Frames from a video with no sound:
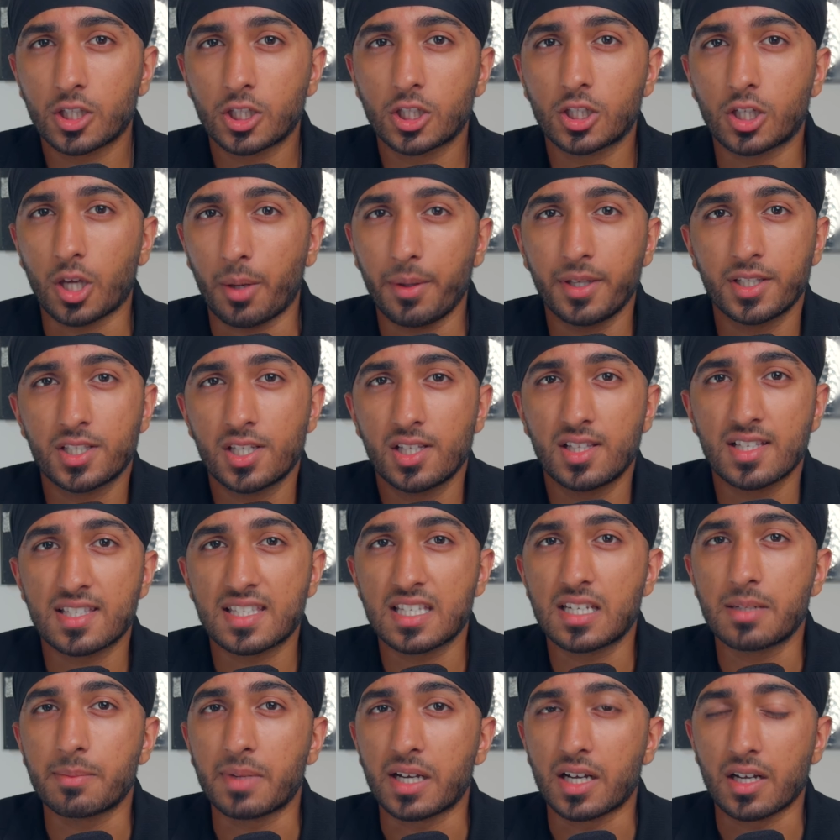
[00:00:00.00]
going to the
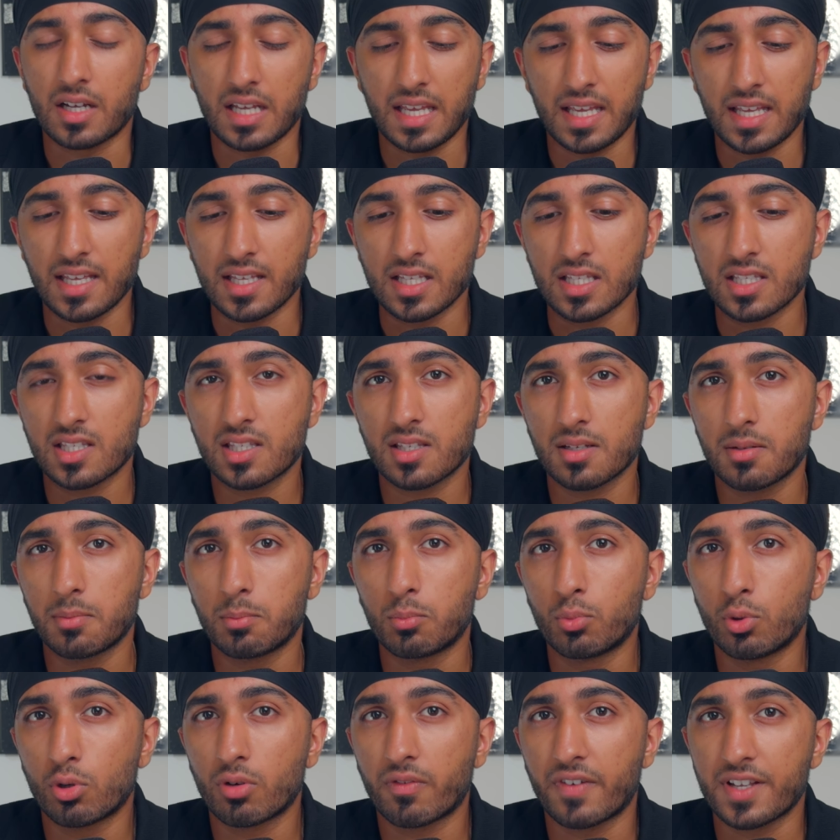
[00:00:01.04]
cinema is
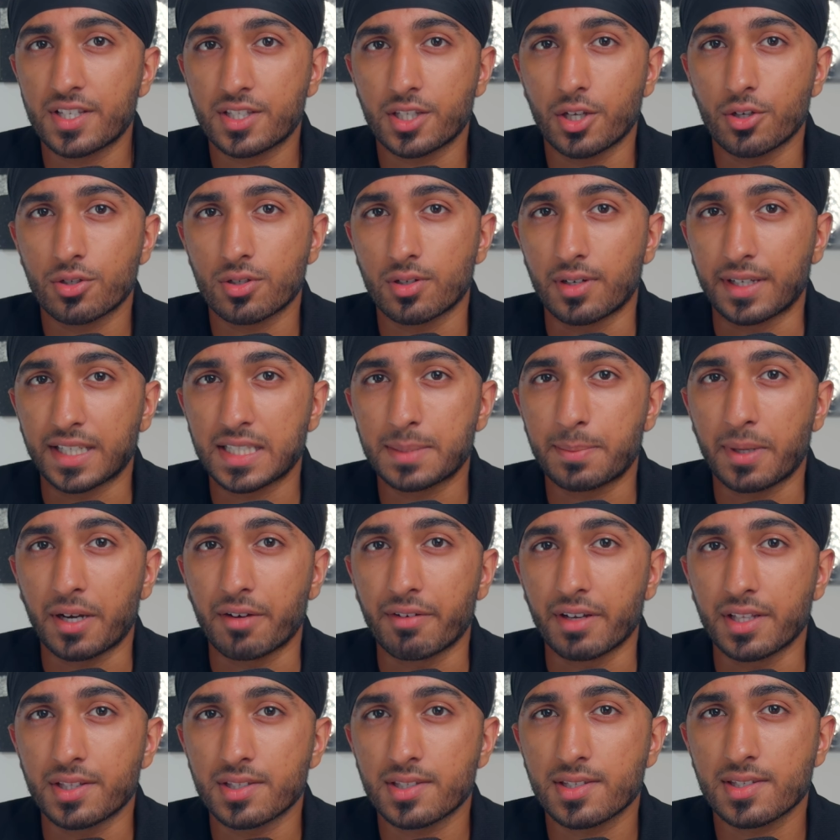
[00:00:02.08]
more of a social
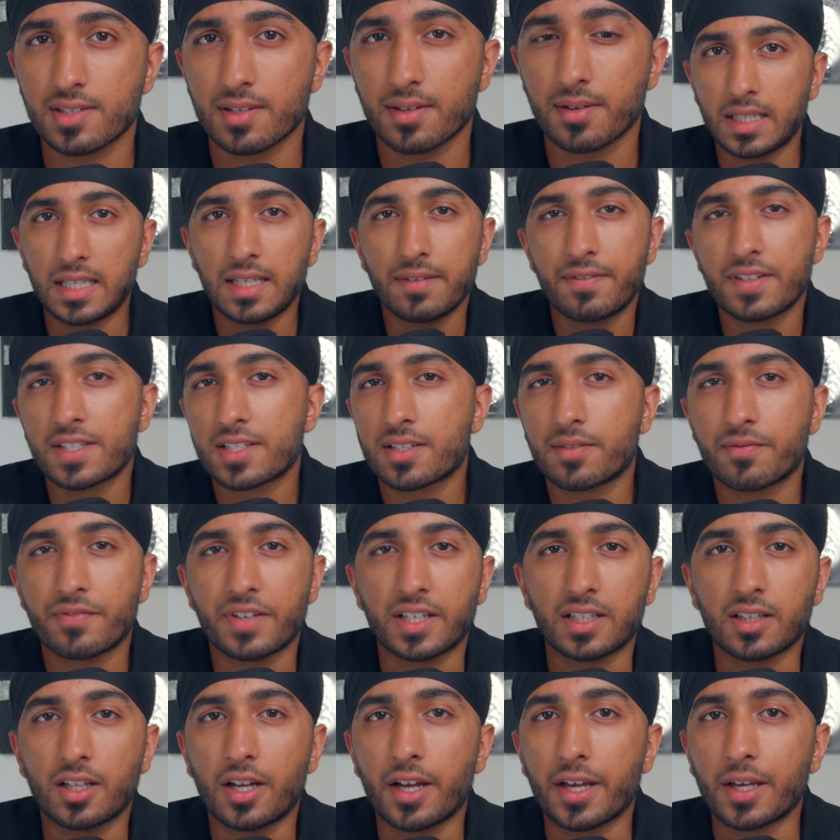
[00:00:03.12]
experience. Even
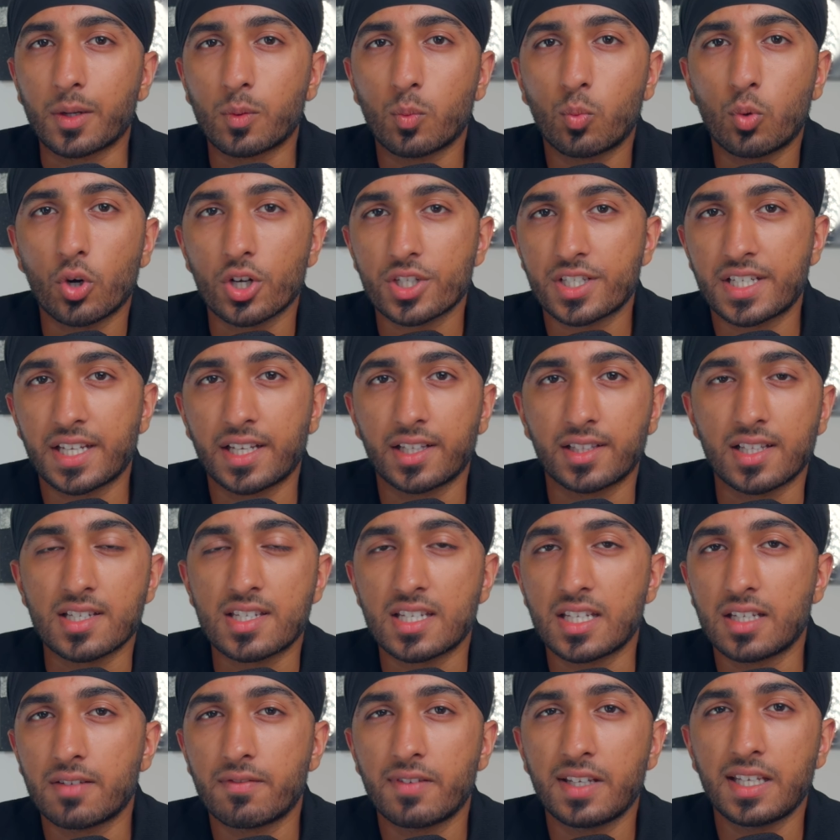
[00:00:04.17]
something like watching the
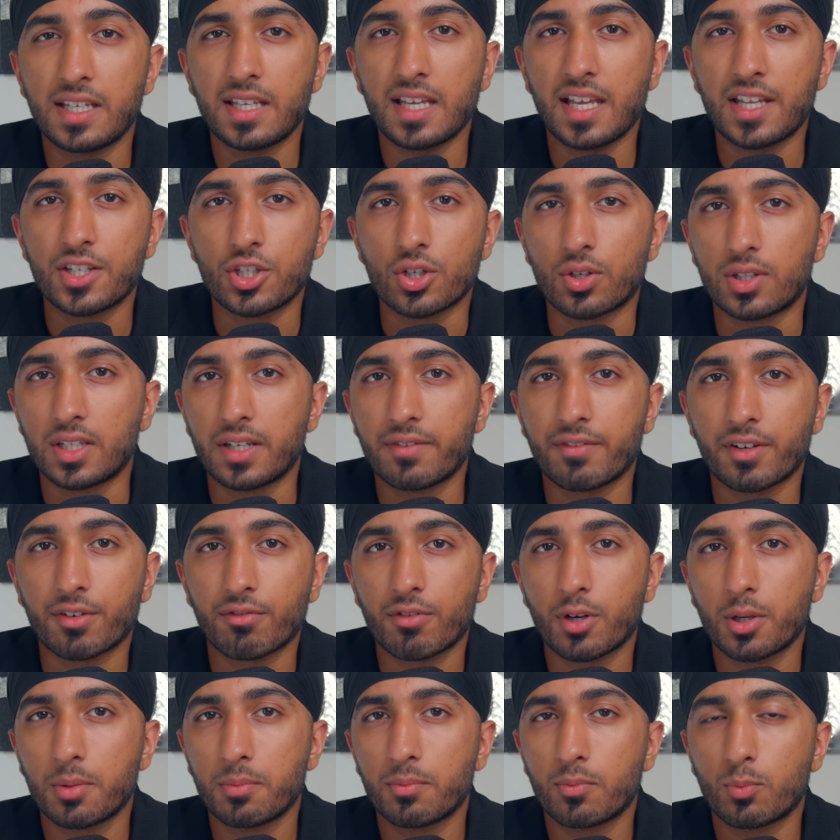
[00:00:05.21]
TV in your living
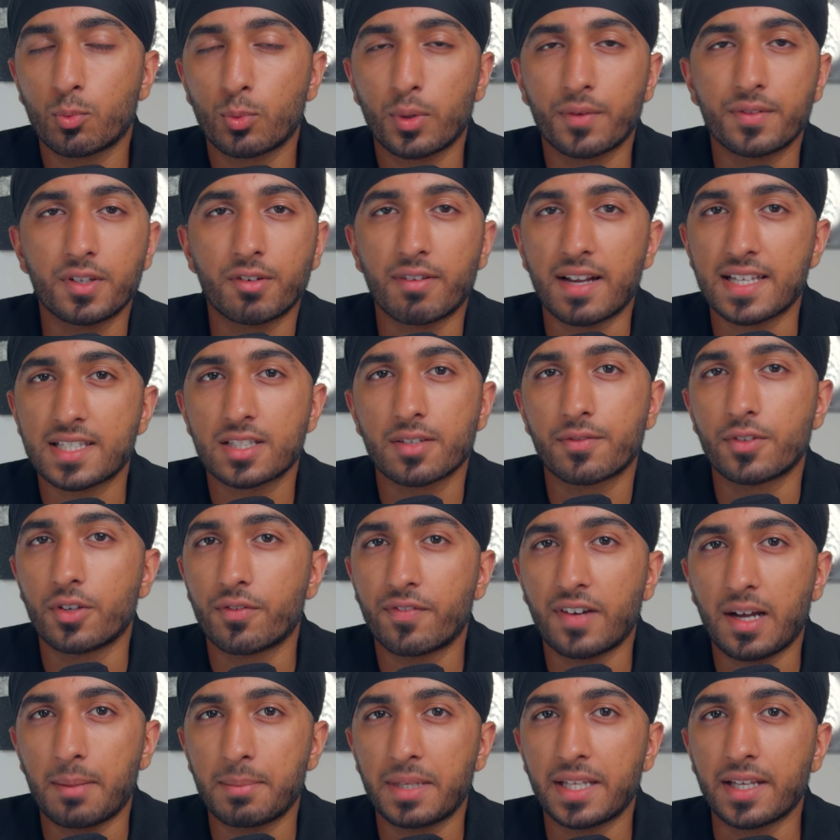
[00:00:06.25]
room with the rest of your
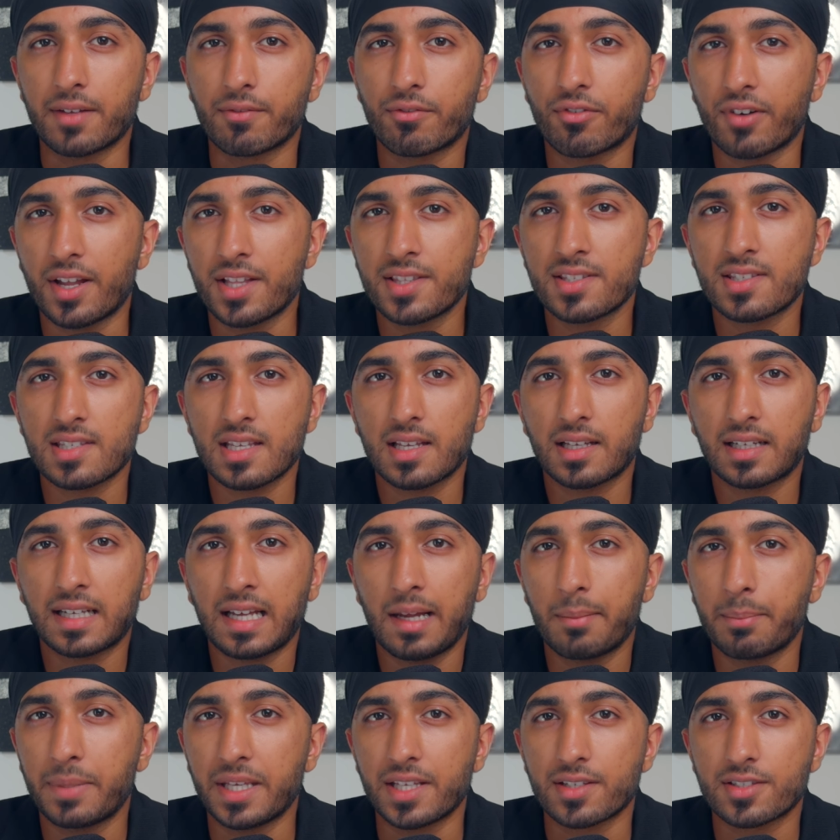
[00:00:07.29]
family and friends
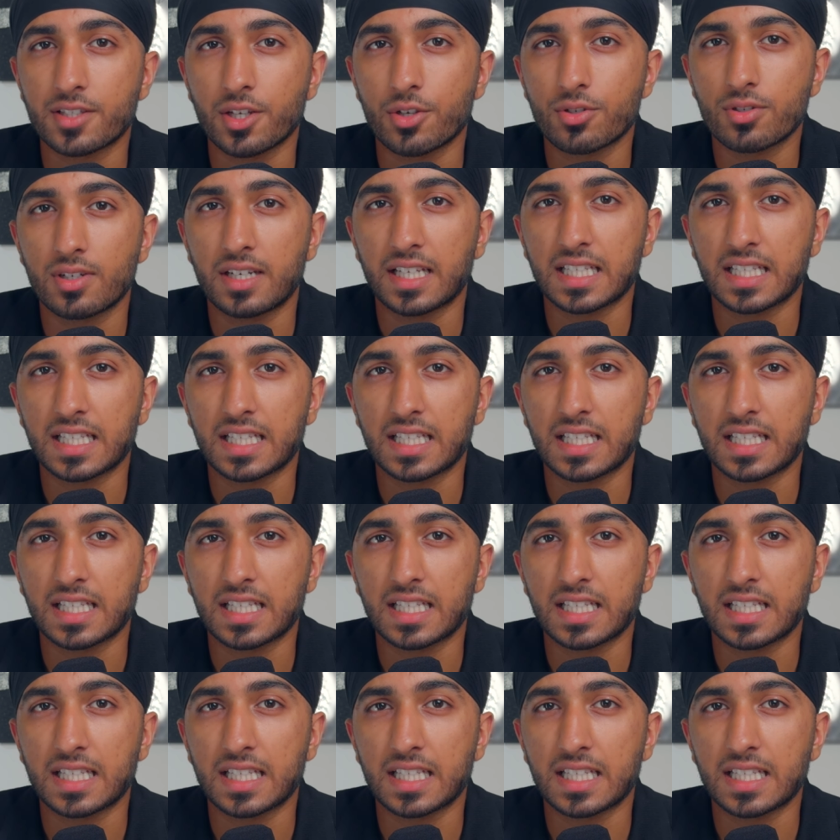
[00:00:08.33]
can be a social